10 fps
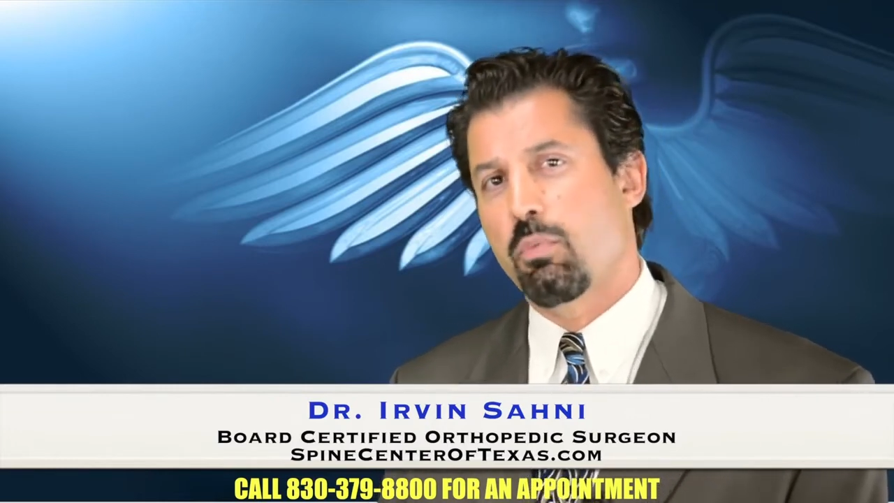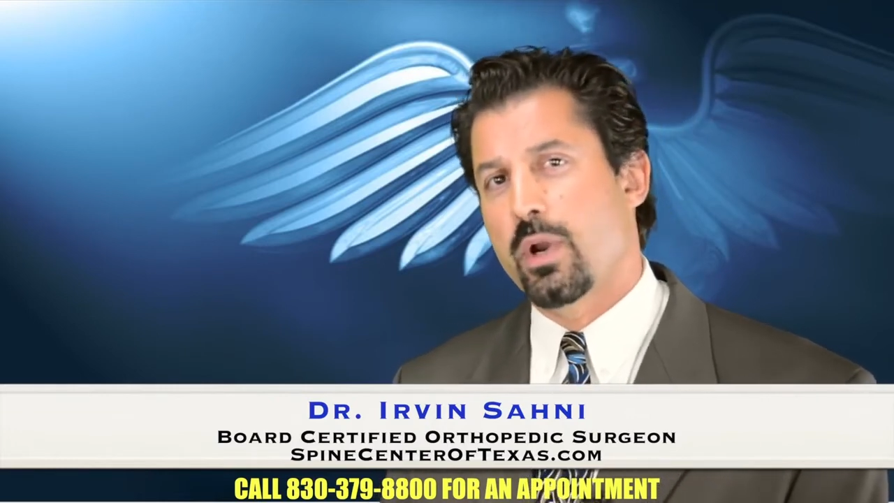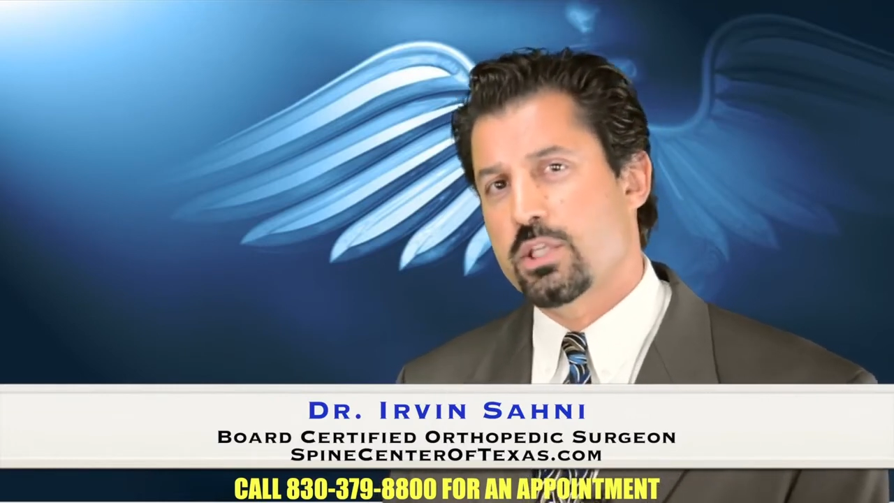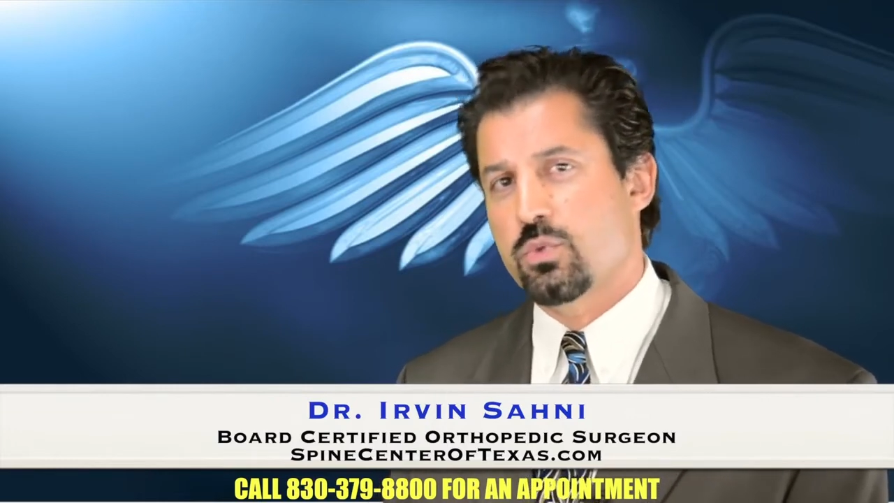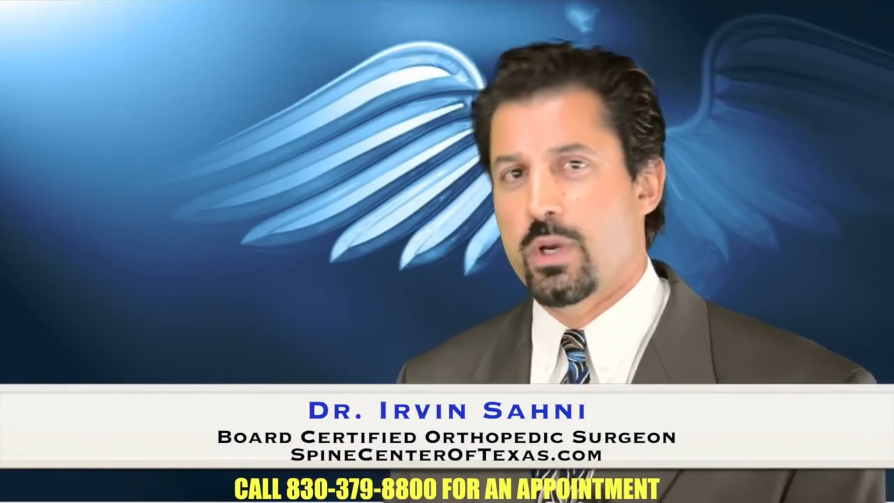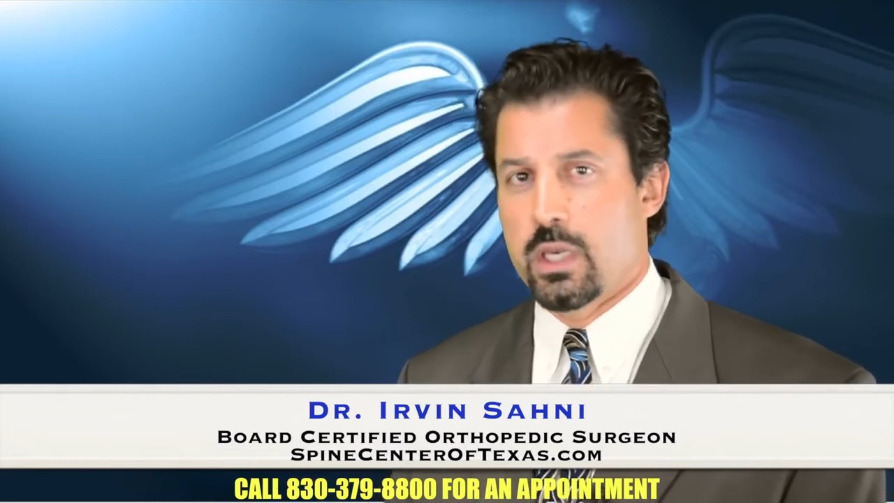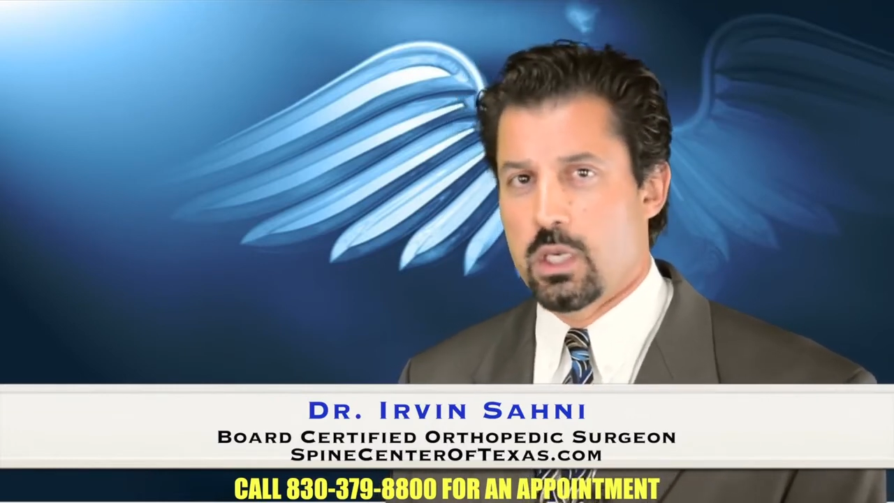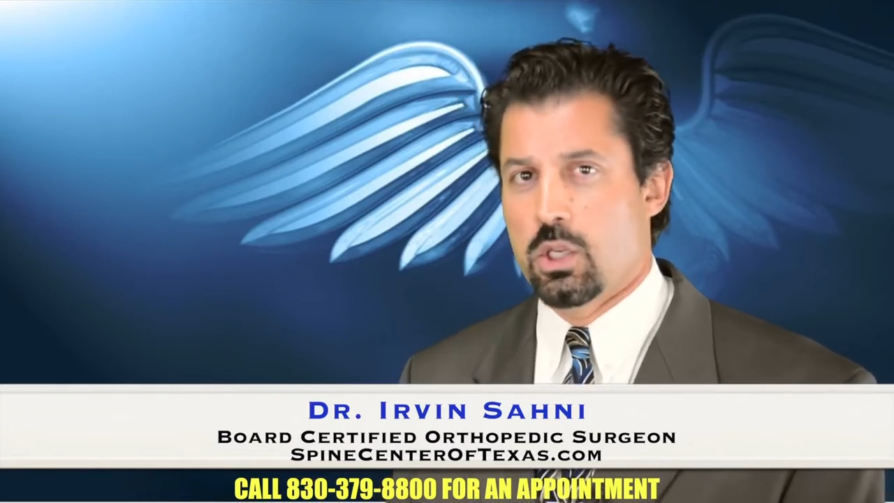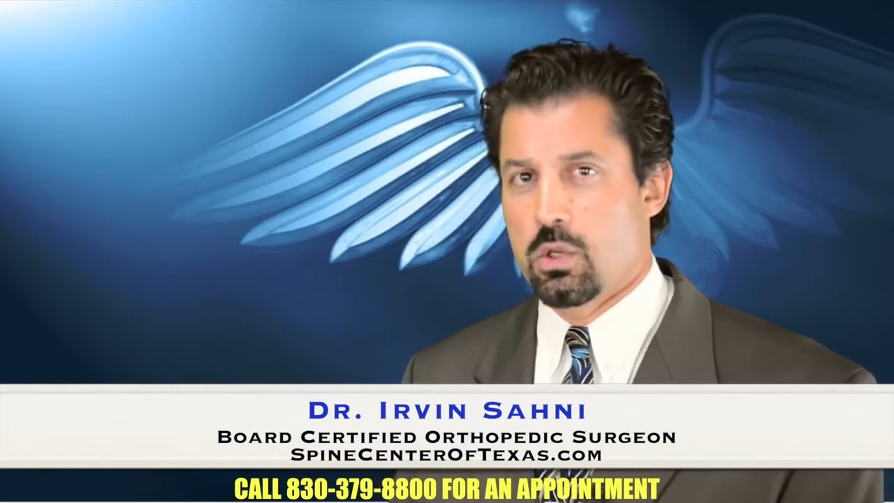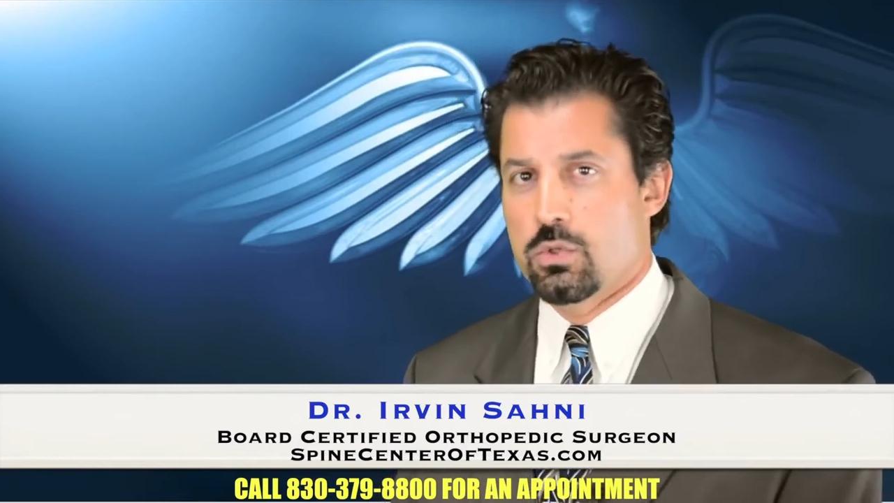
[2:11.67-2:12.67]
brace do I need
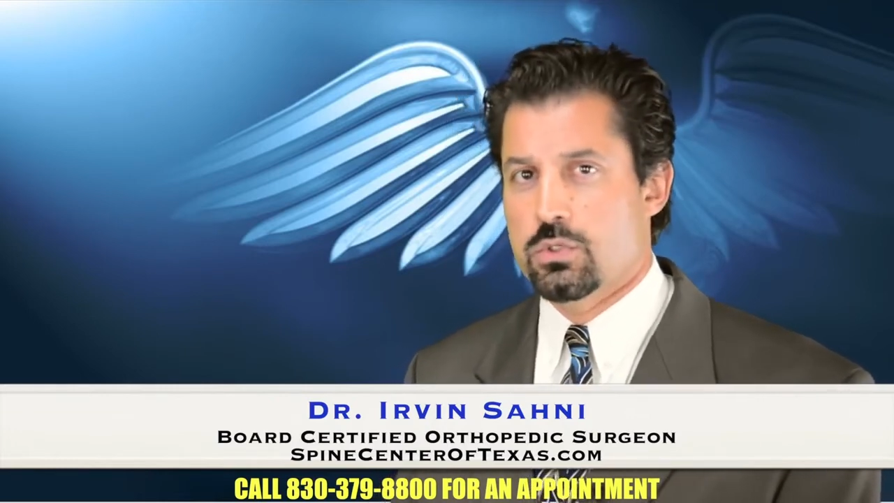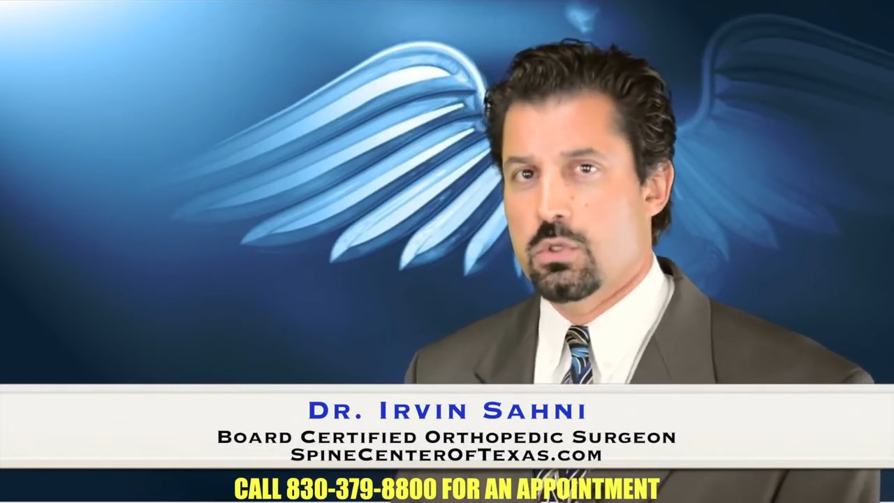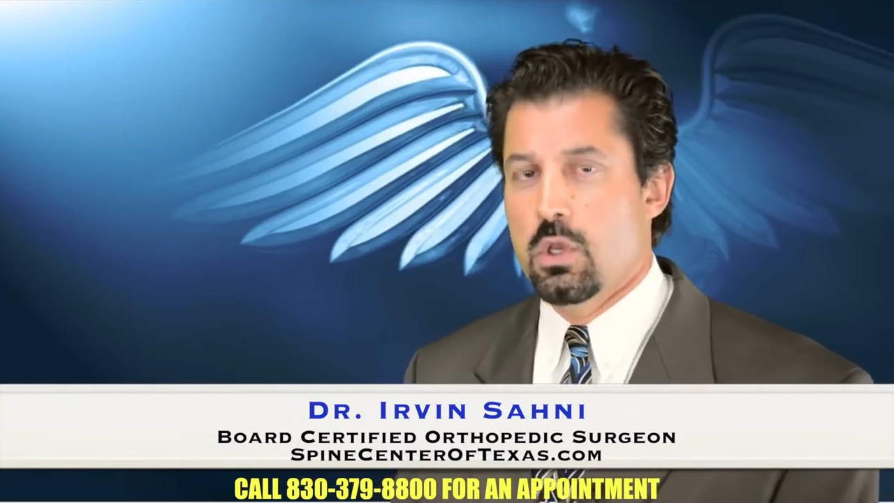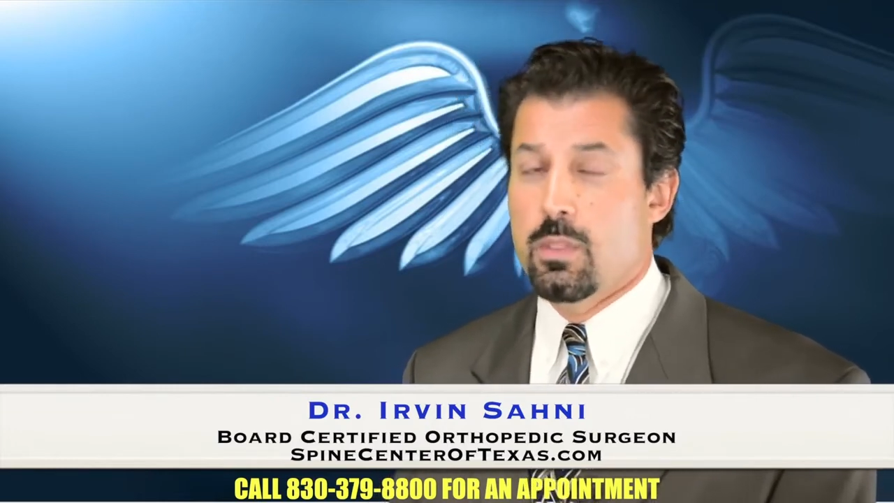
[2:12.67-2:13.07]
to use?